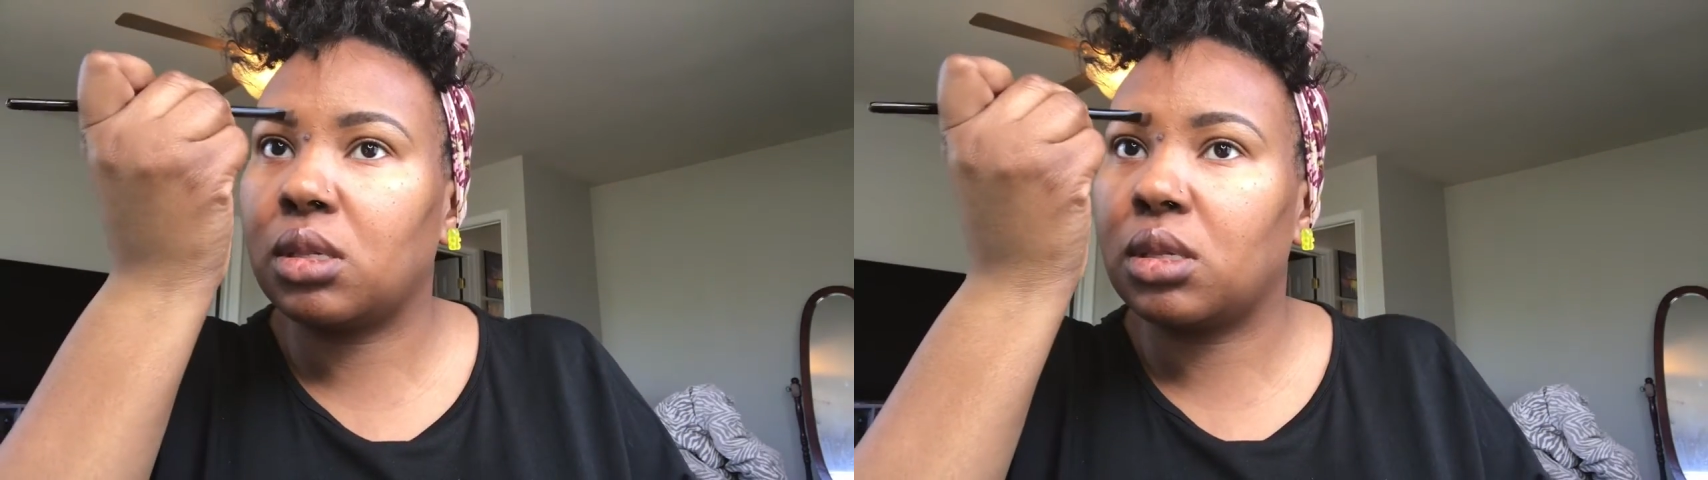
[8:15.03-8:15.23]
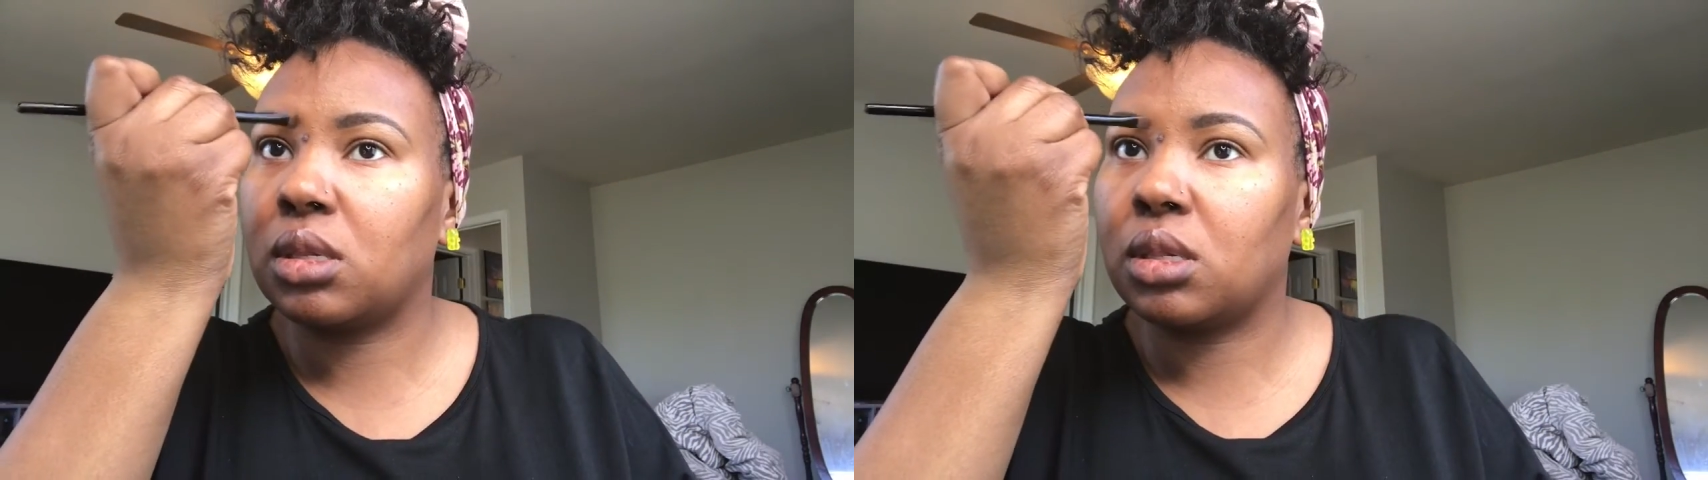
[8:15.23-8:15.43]

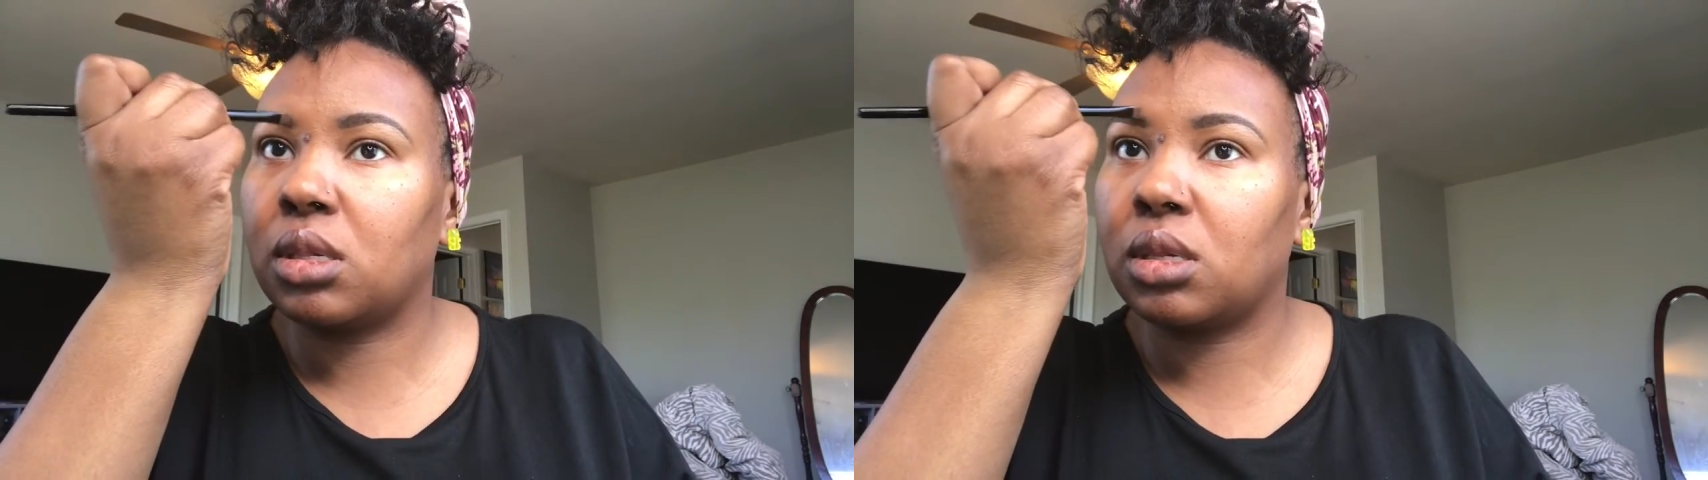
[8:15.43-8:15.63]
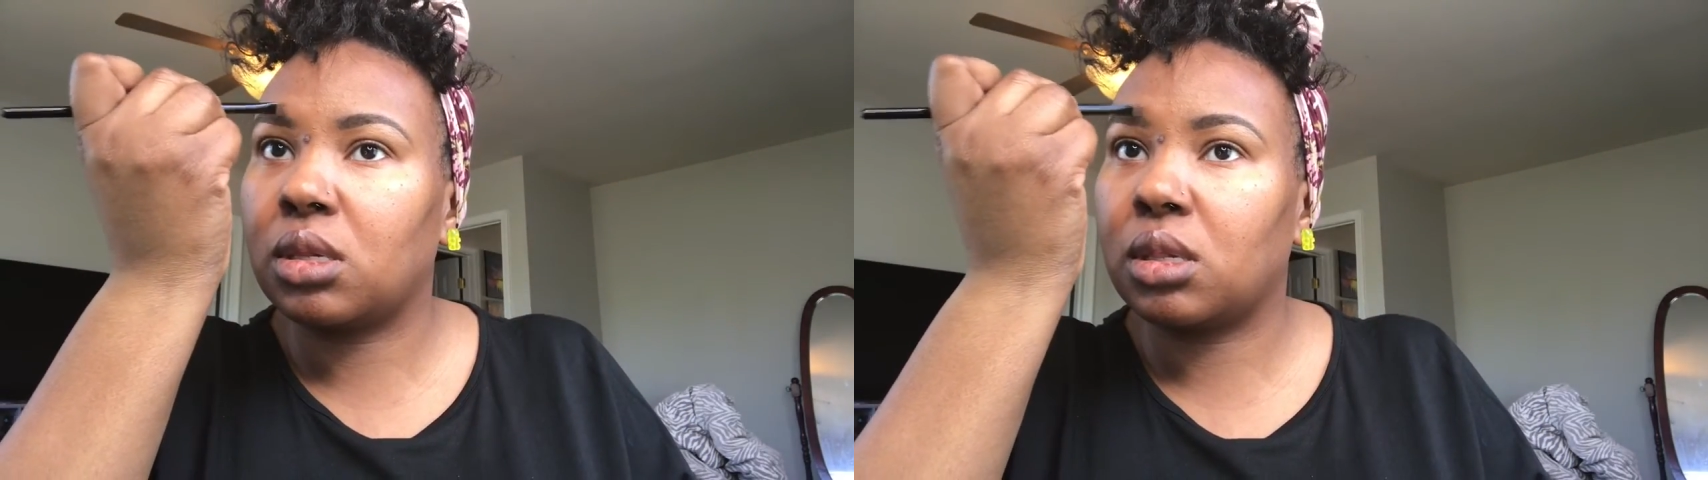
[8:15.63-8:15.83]
the same
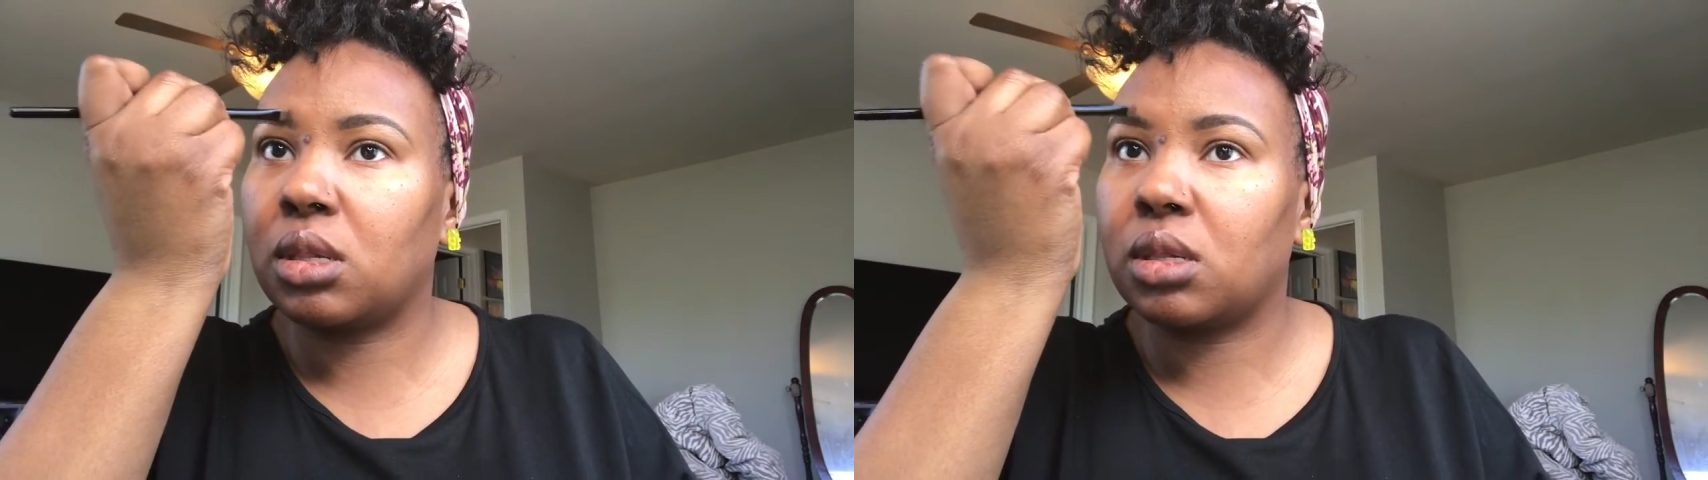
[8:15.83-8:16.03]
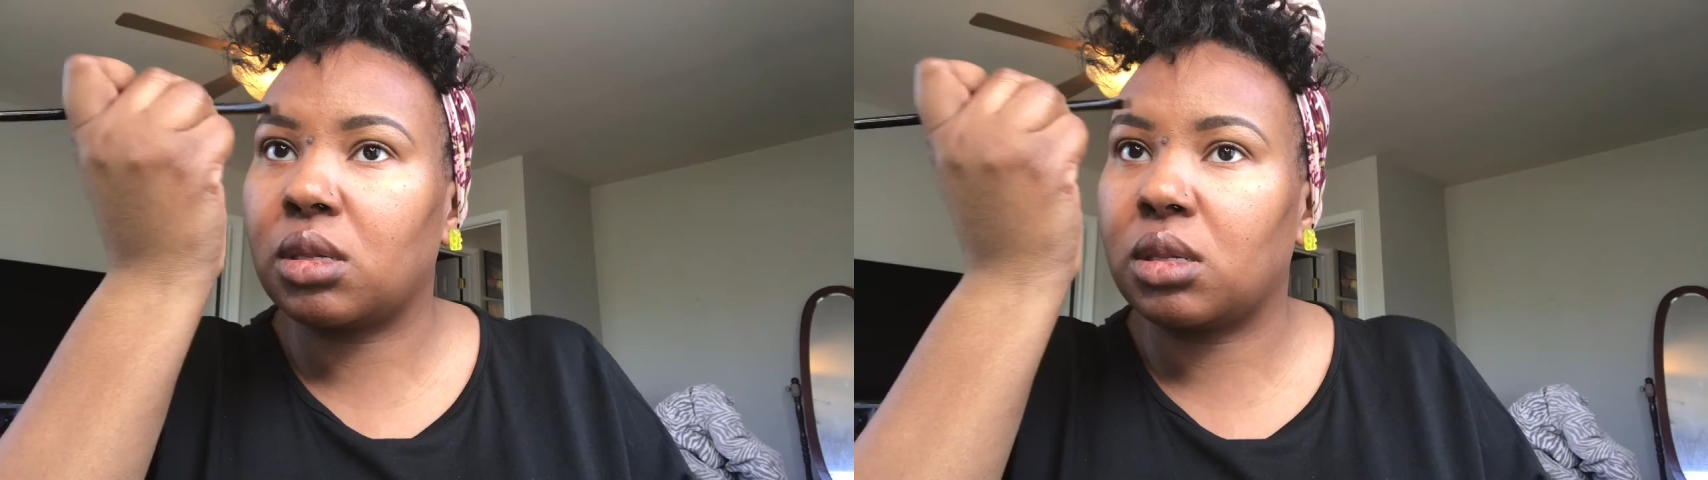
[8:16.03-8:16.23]
size as the
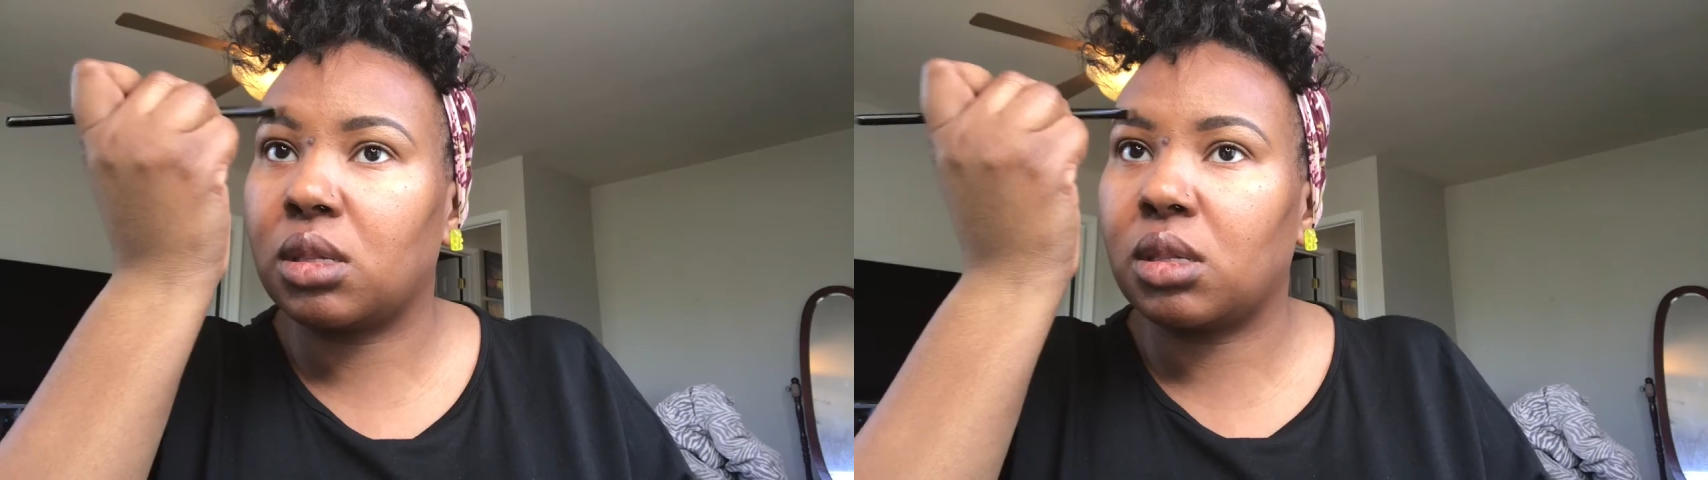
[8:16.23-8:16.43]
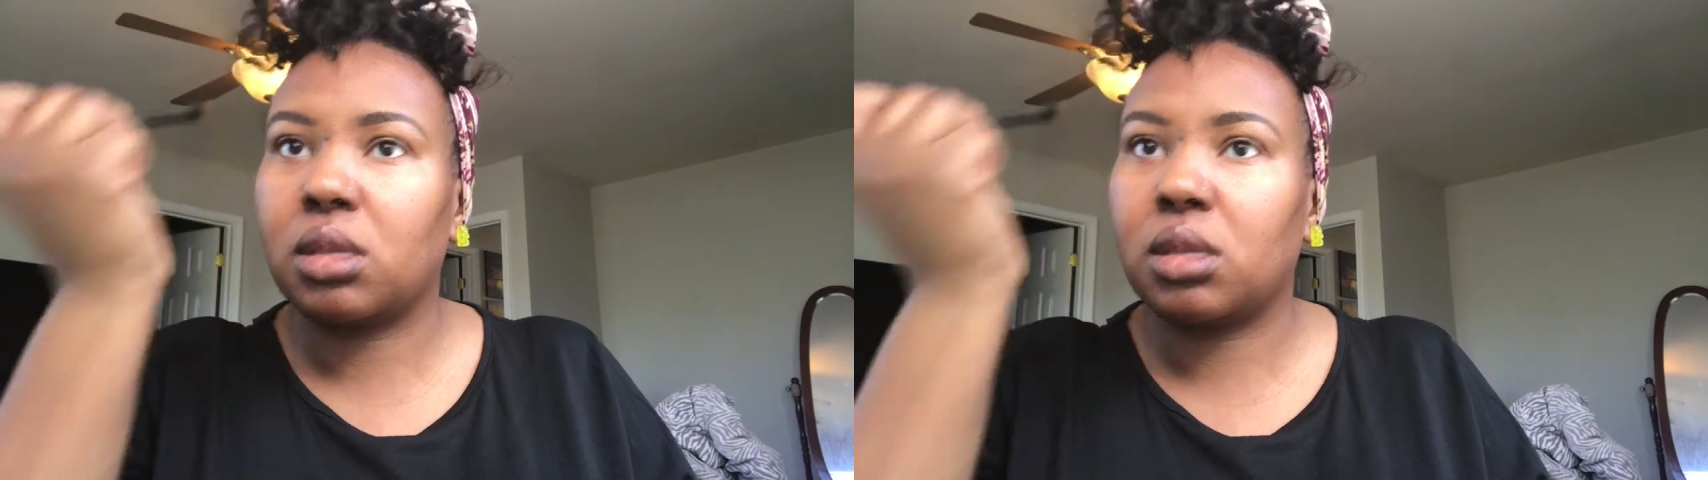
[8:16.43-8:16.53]
other brow,